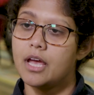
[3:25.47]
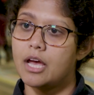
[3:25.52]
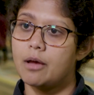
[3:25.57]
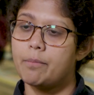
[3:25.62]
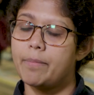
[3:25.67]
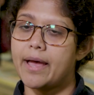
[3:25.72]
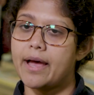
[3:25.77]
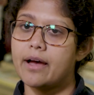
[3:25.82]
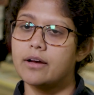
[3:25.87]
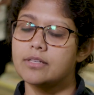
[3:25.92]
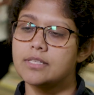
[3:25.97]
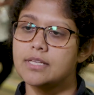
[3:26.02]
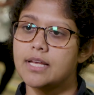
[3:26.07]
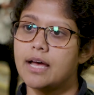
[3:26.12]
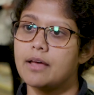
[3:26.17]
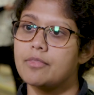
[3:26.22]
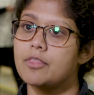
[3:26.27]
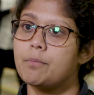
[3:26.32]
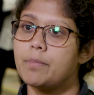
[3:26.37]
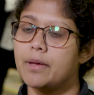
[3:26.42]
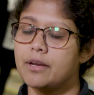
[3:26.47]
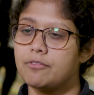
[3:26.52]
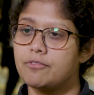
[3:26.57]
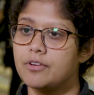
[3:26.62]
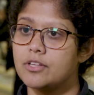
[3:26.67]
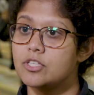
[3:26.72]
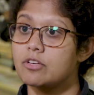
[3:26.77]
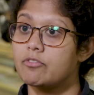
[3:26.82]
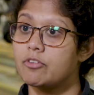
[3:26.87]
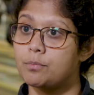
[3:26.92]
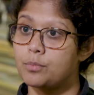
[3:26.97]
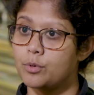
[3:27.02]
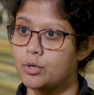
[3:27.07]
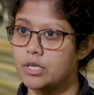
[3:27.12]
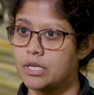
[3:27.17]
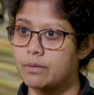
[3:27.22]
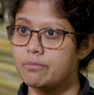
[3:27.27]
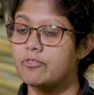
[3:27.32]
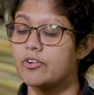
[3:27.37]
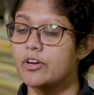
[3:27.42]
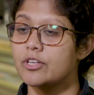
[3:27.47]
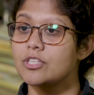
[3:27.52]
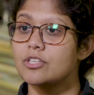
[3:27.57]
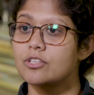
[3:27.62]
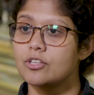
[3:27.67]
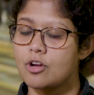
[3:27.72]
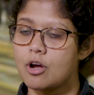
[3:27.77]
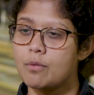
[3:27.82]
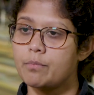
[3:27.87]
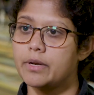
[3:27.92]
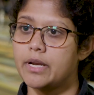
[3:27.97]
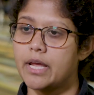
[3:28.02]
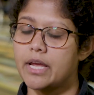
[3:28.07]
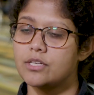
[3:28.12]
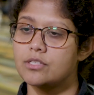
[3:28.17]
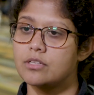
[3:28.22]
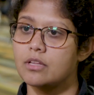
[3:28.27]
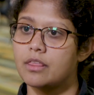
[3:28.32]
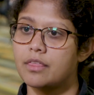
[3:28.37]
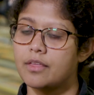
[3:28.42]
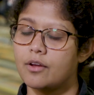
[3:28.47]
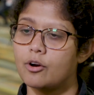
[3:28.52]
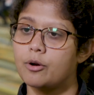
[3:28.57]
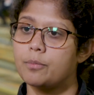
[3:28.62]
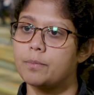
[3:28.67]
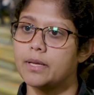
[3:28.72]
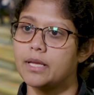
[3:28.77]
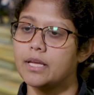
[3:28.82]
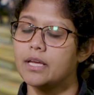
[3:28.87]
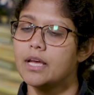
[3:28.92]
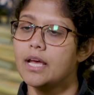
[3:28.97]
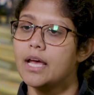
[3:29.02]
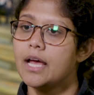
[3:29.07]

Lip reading: about the benefits of ibrutinib versus combination therapy.